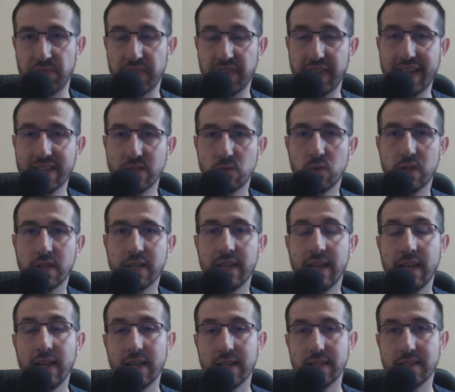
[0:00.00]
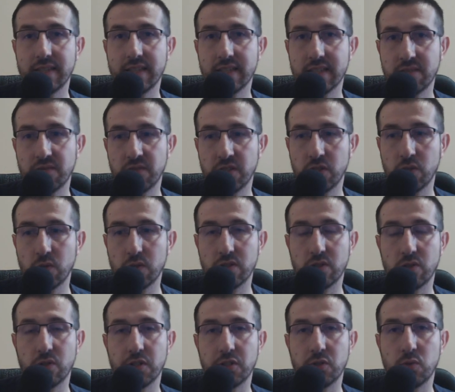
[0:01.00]
That's why this video is
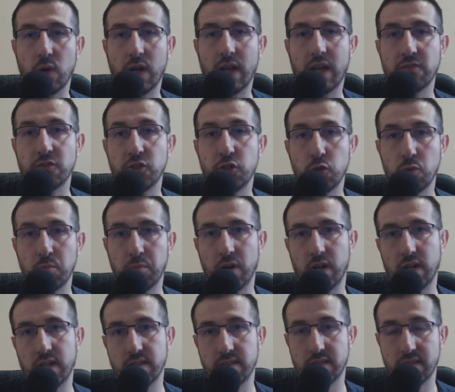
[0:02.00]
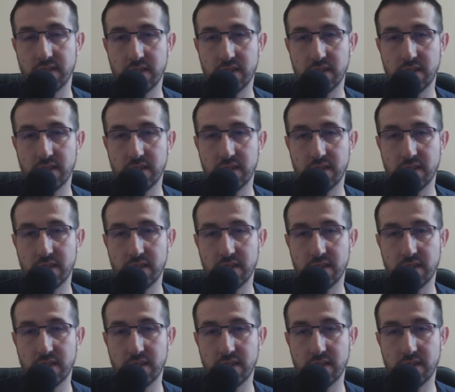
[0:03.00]
going to have two parts.